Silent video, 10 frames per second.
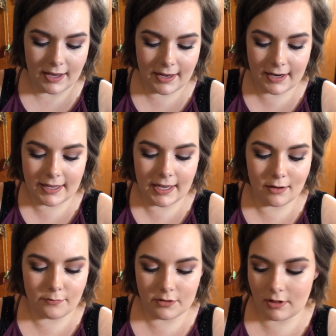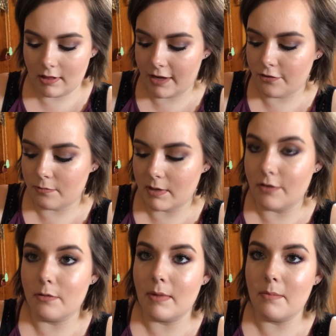And I can't for the life of me
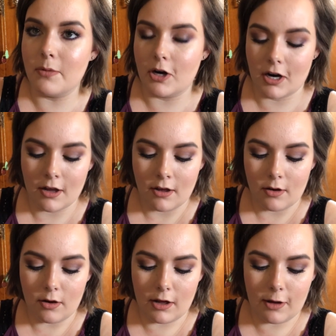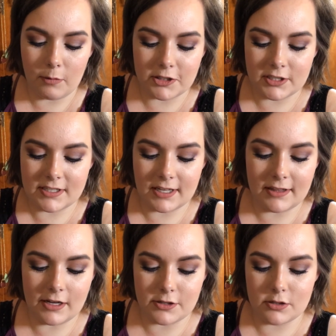remember what she
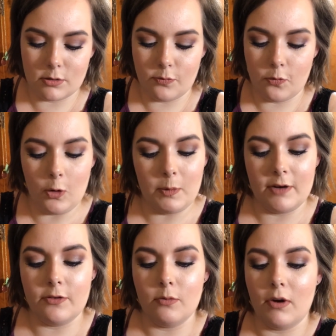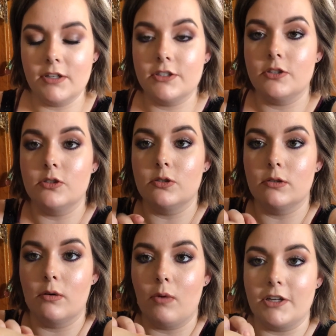said that stood for, but if you want
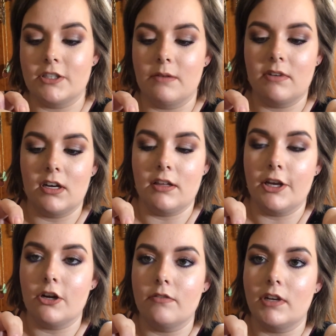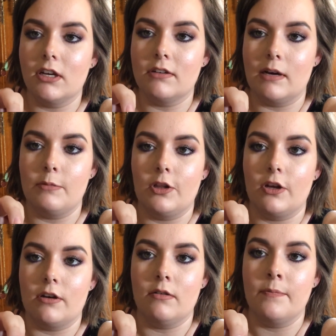to watch it, I'm going to link her video down
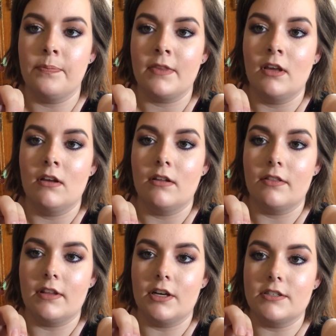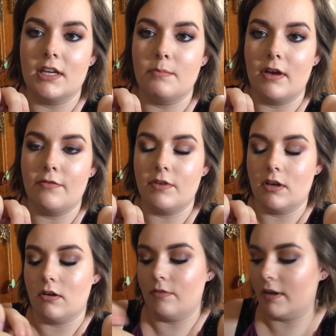below. There's
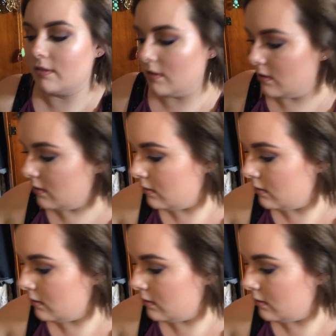MFEO right there.